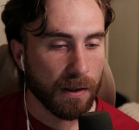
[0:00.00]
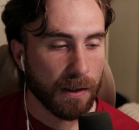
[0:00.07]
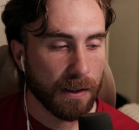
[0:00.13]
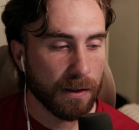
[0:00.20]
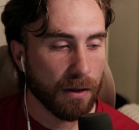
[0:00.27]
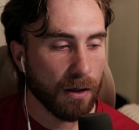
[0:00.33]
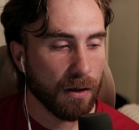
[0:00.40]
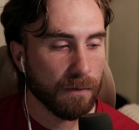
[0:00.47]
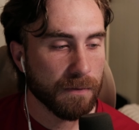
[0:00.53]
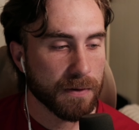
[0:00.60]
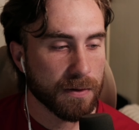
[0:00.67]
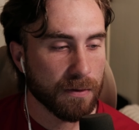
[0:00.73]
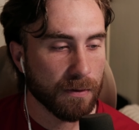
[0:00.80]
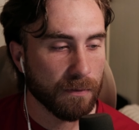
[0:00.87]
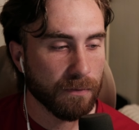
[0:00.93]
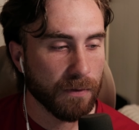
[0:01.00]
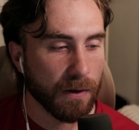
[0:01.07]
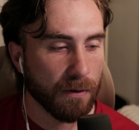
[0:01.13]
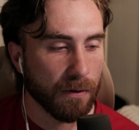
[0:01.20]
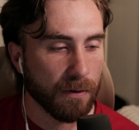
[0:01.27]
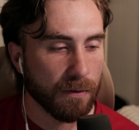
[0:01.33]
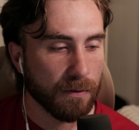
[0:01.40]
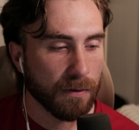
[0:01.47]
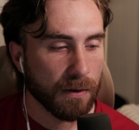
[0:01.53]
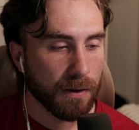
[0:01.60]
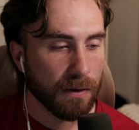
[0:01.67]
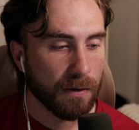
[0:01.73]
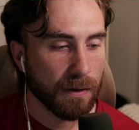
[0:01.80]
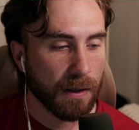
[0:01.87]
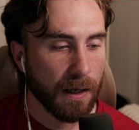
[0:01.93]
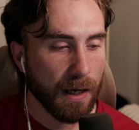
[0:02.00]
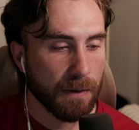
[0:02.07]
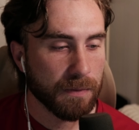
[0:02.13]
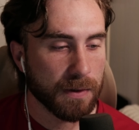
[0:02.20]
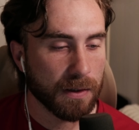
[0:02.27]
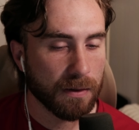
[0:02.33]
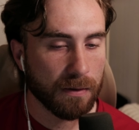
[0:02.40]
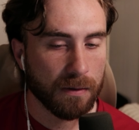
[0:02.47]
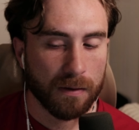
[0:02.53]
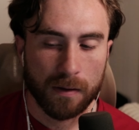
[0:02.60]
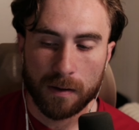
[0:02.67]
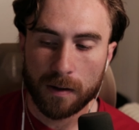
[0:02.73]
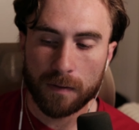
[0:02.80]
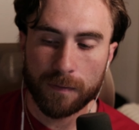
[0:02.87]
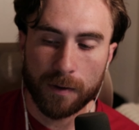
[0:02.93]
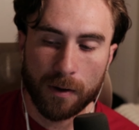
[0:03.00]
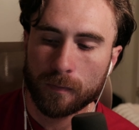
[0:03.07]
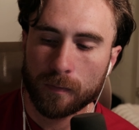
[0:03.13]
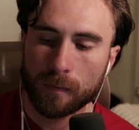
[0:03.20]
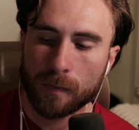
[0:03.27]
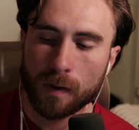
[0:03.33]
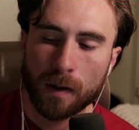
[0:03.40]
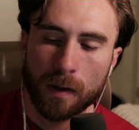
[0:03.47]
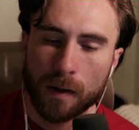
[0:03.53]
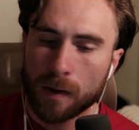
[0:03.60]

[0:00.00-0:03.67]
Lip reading: an officer of Pharaoh, the captain of the guard.